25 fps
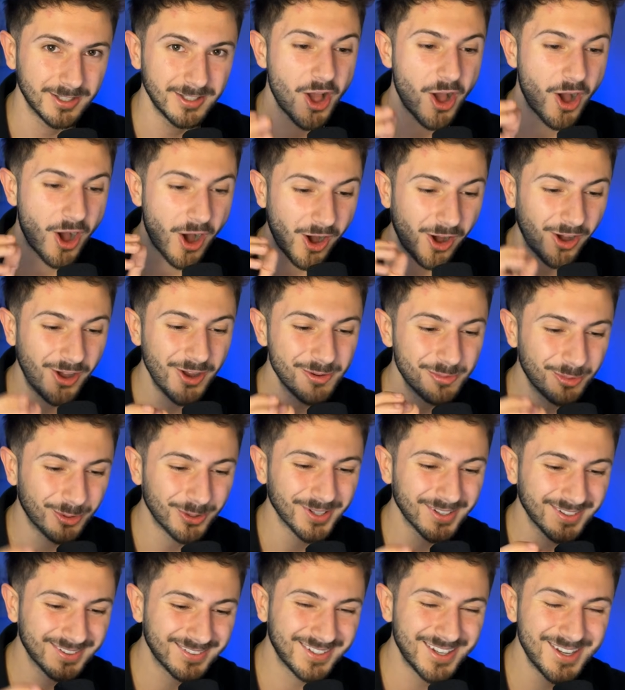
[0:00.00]
I want to
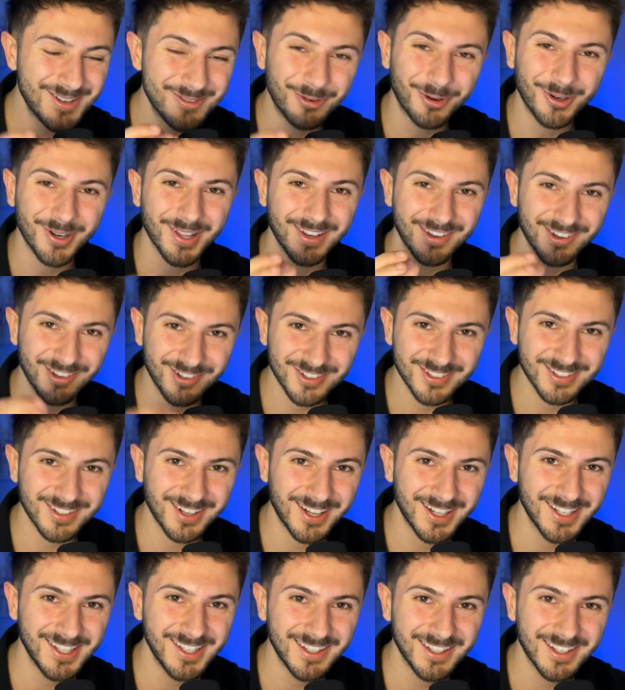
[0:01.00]
see what it looks
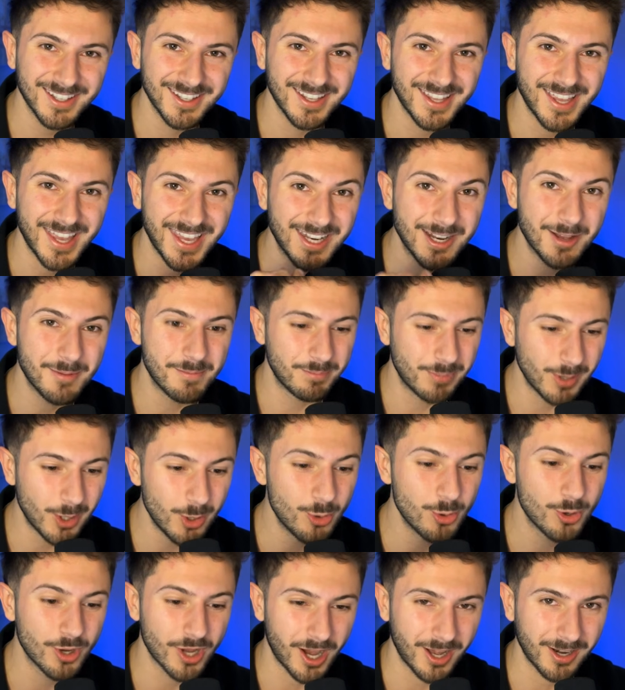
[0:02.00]
like in a blue
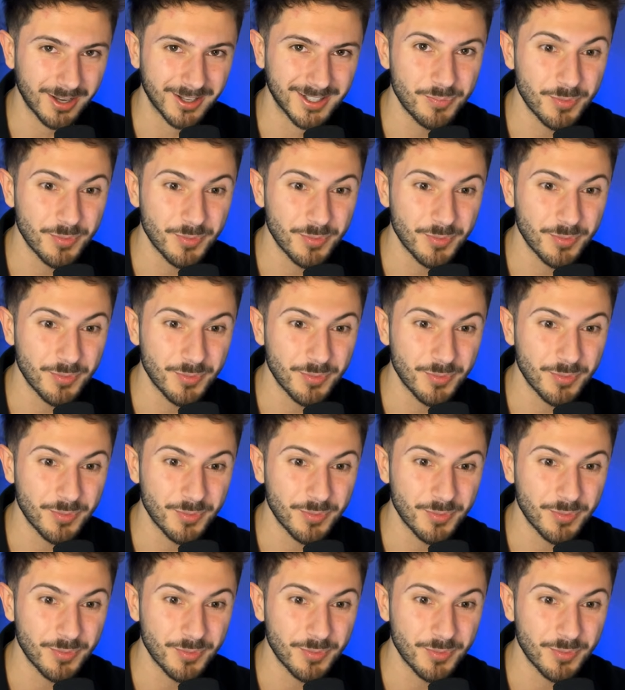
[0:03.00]
color.